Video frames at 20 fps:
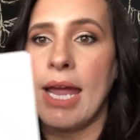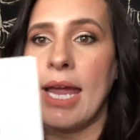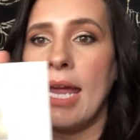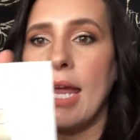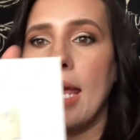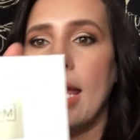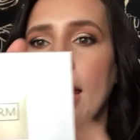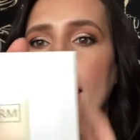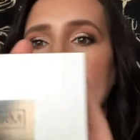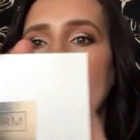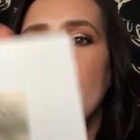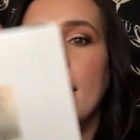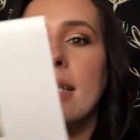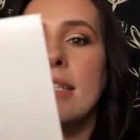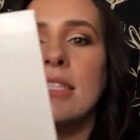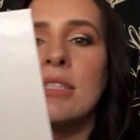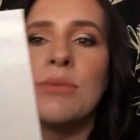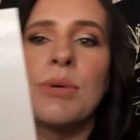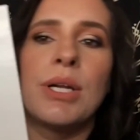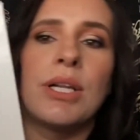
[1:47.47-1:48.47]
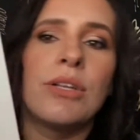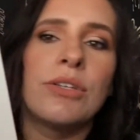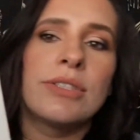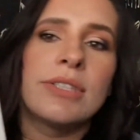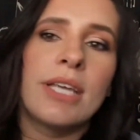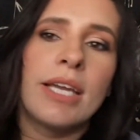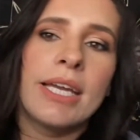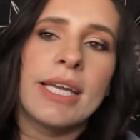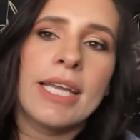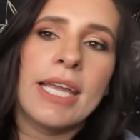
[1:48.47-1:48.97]
and this is what it
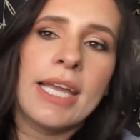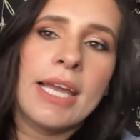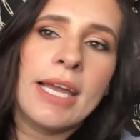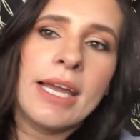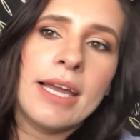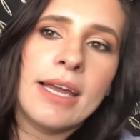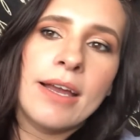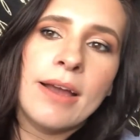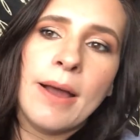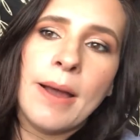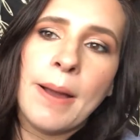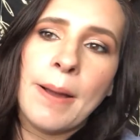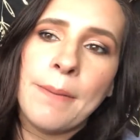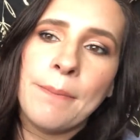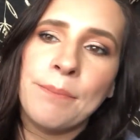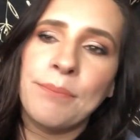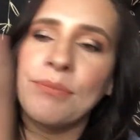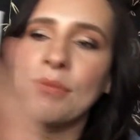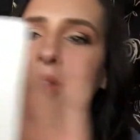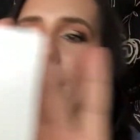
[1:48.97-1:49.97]
looks like. Um,